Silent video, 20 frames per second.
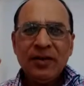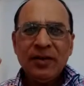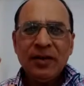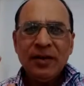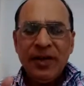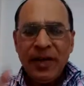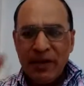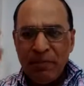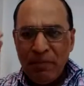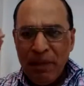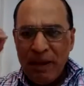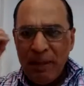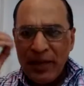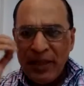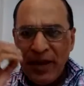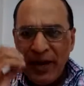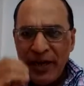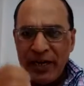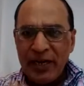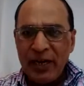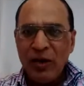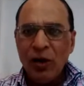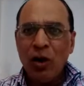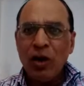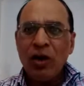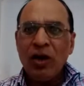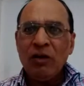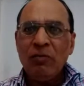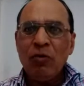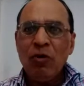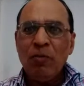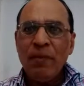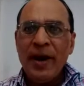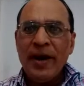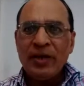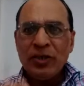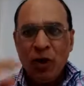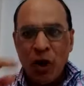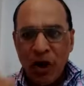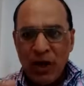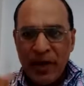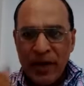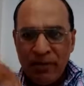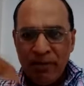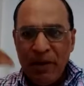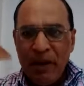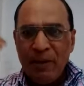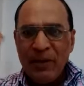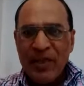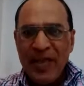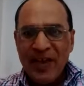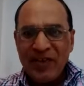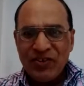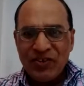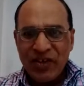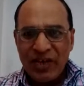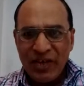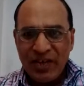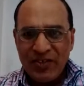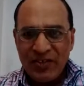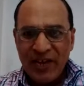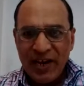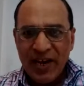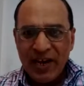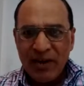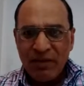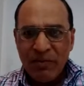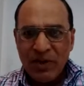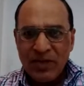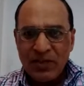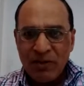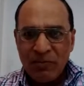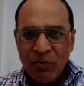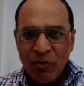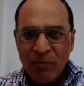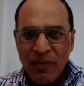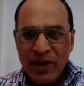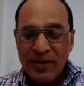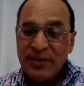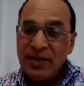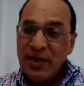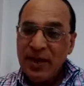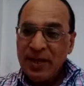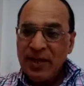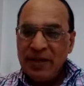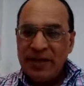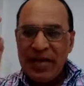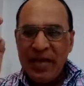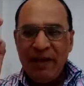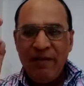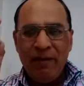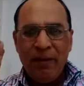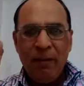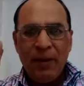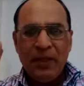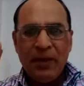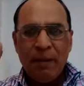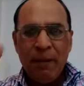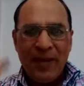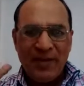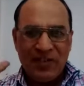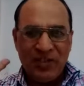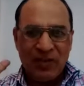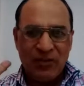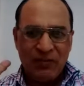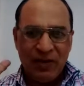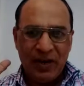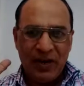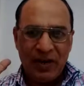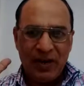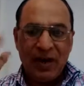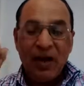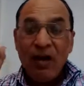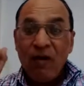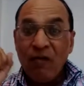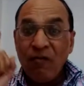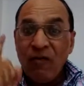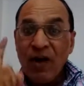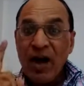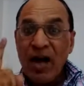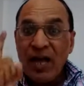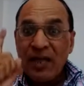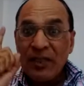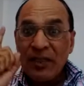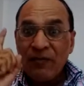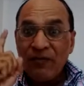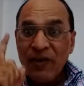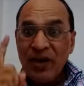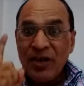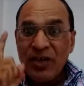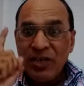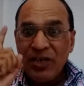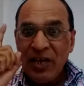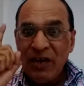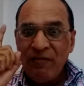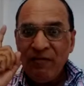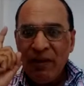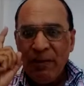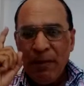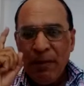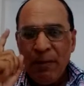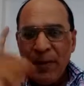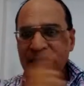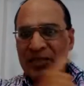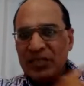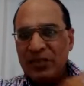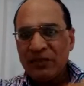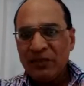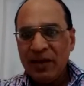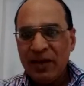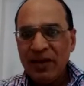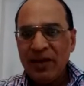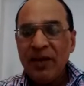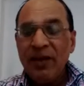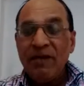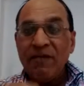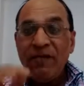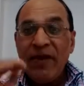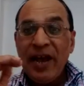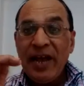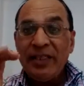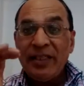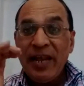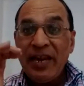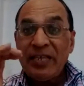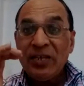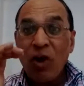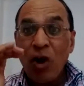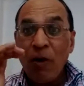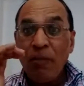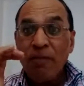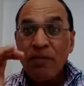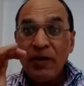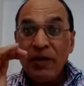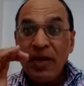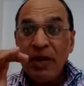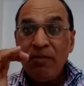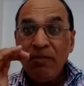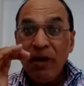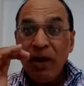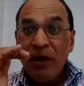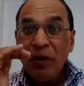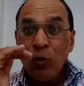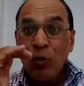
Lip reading: it may be the internal organ movements or it may be the external skeletal muscle movements, they will be the best one. Vata function will be best one when there is optimal